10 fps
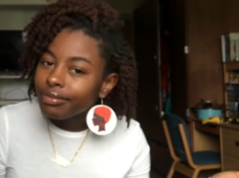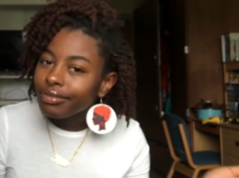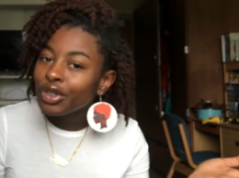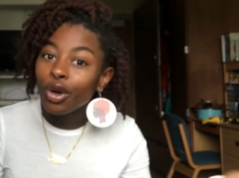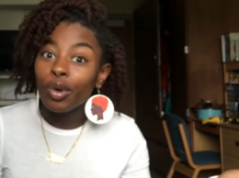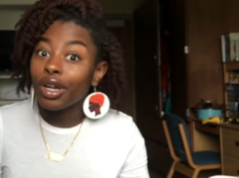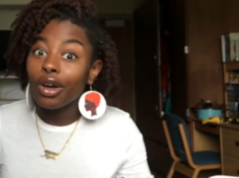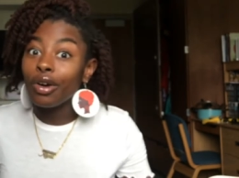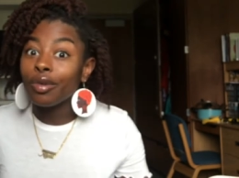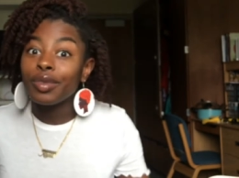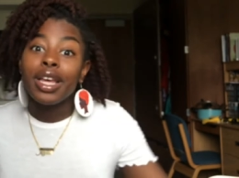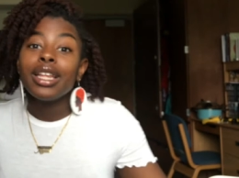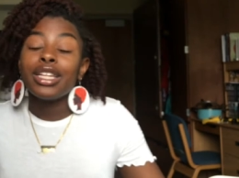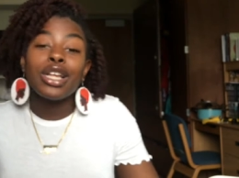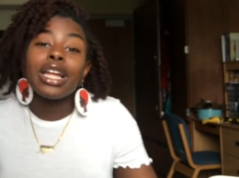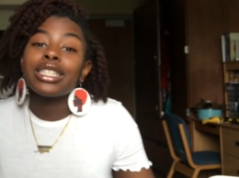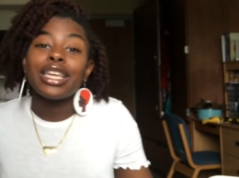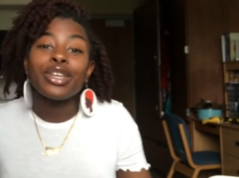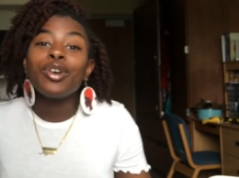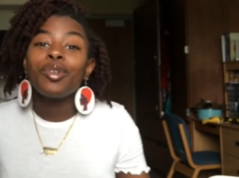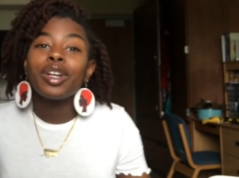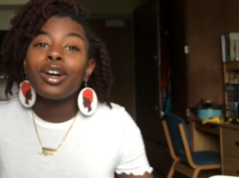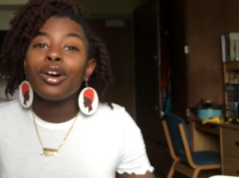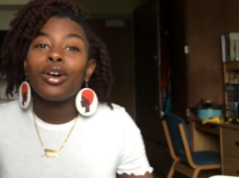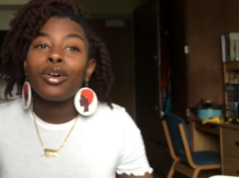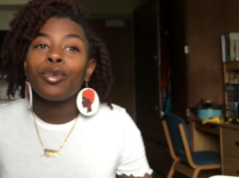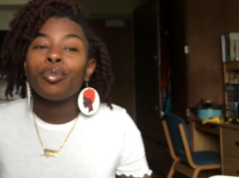You're going to want to go home. That's all I can say. You're going to want to go home,